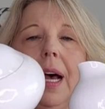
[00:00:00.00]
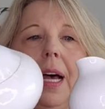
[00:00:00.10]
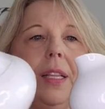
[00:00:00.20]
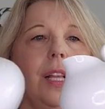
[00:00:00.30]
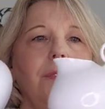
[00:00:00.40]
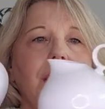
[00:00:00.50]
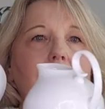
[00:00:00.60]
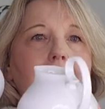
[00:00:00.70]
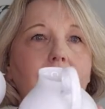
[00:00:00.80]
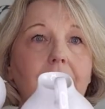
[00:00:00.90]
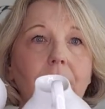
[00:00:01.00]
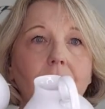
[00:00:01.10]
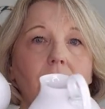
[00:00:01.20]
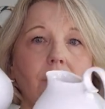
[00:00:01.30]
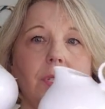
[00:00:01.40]
I love the
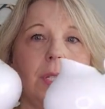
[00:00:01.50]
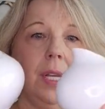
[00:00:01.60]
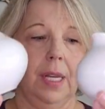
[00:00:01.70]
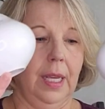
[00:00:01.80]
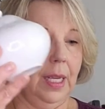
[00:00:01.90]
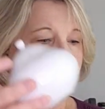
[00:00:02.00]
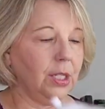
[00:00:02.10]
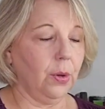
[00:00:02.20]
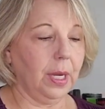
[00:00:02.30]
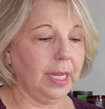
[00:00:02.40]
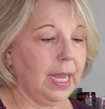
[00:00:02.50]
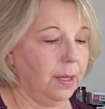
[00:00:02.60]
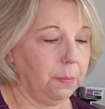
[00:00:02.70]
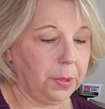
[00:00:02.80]
handles. So again,